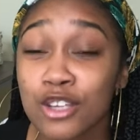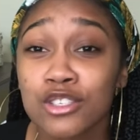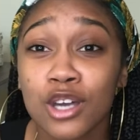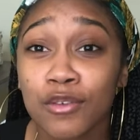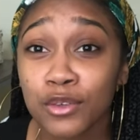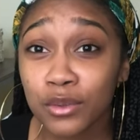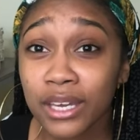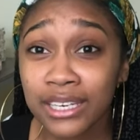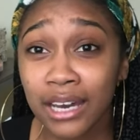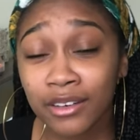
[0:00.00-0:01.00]
So if you
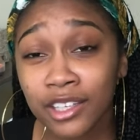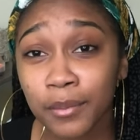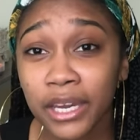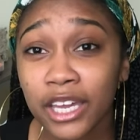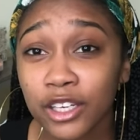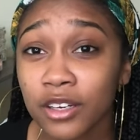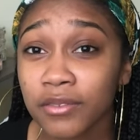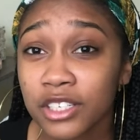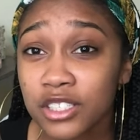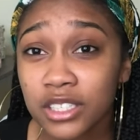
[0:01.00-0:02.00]
lay down in the bed, you're
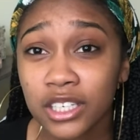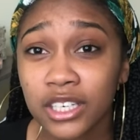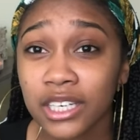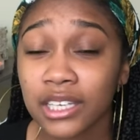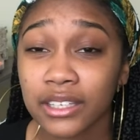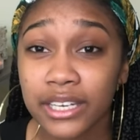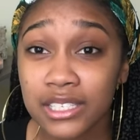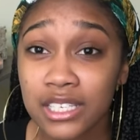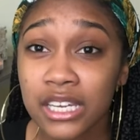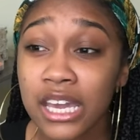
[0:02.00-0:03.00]
eventually going to get
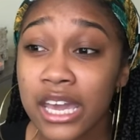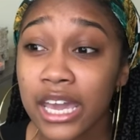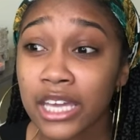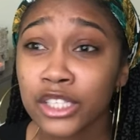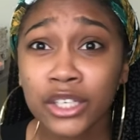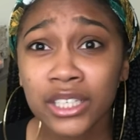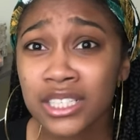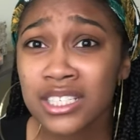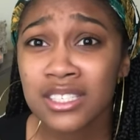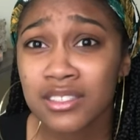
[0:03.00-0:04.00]
lazy and you're gonna
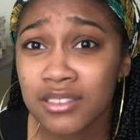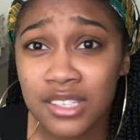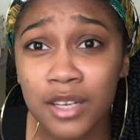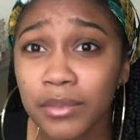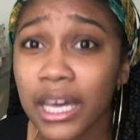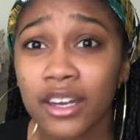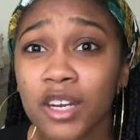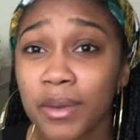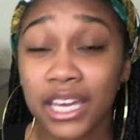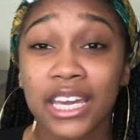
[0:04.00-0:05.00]
just slump down
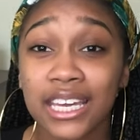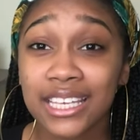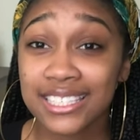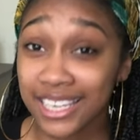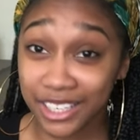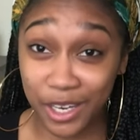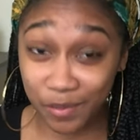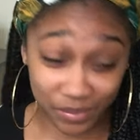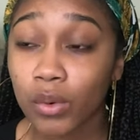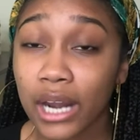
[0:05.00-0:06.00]
in bed and take a nap.
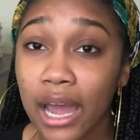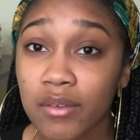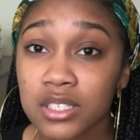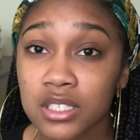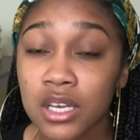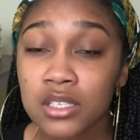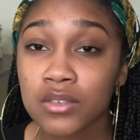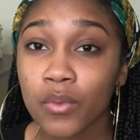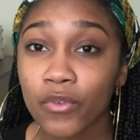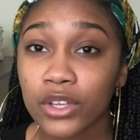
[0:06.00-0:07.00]
What I would
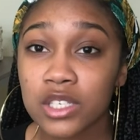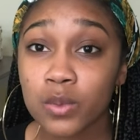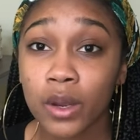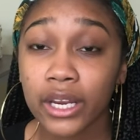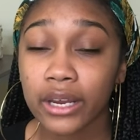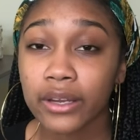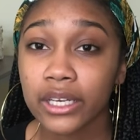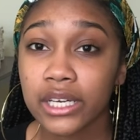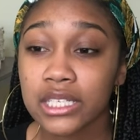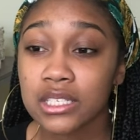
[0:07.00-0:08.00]
suggest for this work
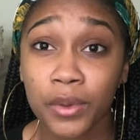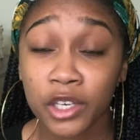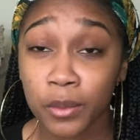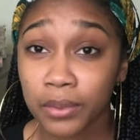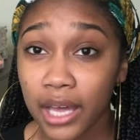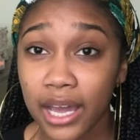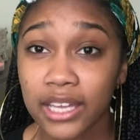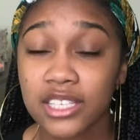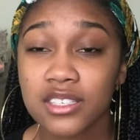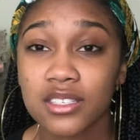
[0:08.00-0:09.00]
area is clean your
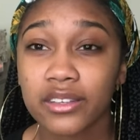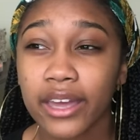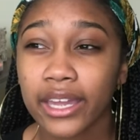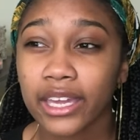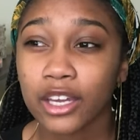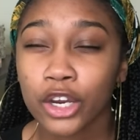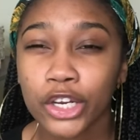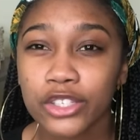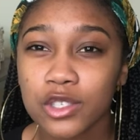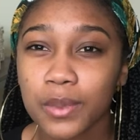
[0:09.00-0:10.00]
blinds, like in
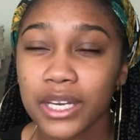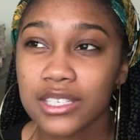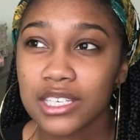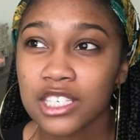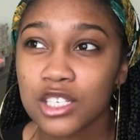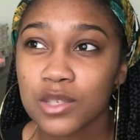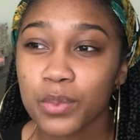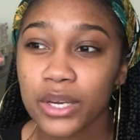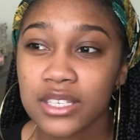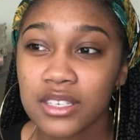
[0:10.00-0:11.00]
curtains, because it just
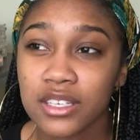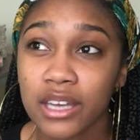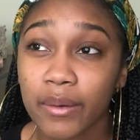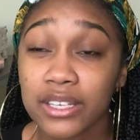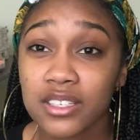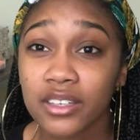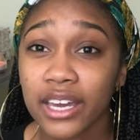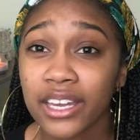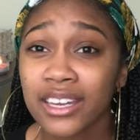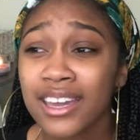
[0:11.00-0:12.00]
brings in direct sunlight.